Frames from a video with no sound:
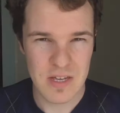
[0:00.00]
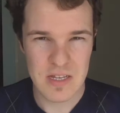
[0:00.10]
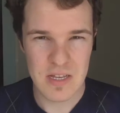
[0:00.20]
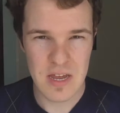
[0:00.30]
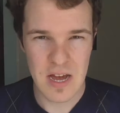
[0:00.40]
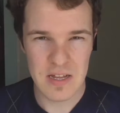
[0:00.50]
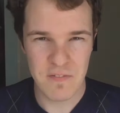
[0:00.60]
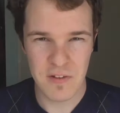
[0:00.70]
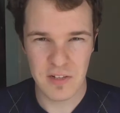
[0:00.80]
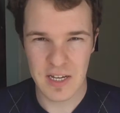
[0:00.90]
it,
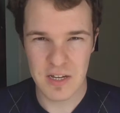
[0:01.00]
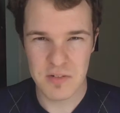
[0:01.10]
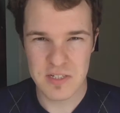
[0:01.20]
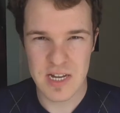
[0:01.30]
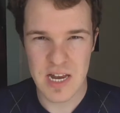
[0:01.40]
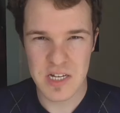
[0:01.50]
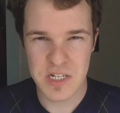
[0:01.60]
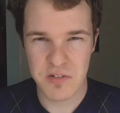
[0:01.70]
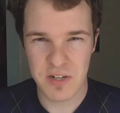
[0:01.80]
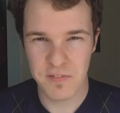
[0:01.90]
it felt like it was an
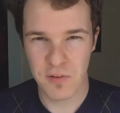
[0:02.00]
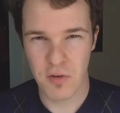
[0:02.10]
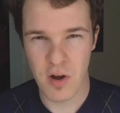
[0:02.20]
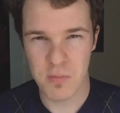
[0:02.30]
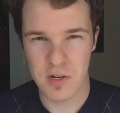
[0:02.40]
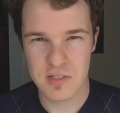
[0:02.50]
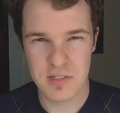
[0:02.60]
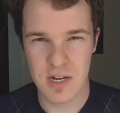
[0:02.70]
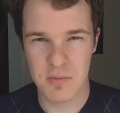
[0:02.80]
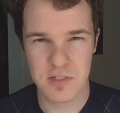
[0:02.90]
energy drink for robots
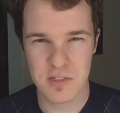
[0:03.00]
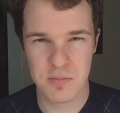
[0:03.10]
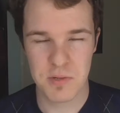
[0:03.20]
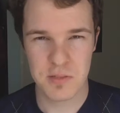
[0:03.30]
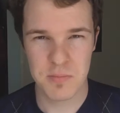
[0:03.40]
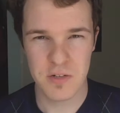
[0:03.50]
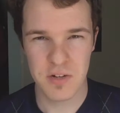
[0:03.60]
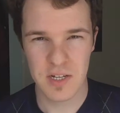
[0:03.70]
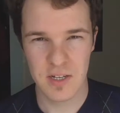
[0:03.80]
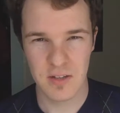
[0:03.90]
and I wasn't supposed to be
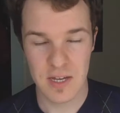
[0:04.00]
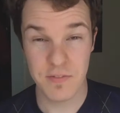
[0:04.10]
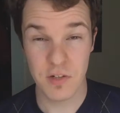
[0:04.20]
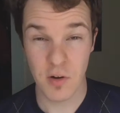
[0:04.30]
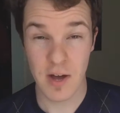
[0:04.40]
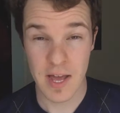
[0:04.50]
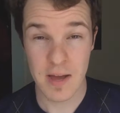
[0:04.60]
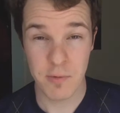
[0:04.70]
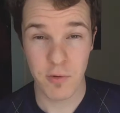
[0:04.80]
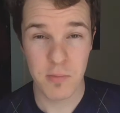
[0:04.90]
drinking it, even though I am a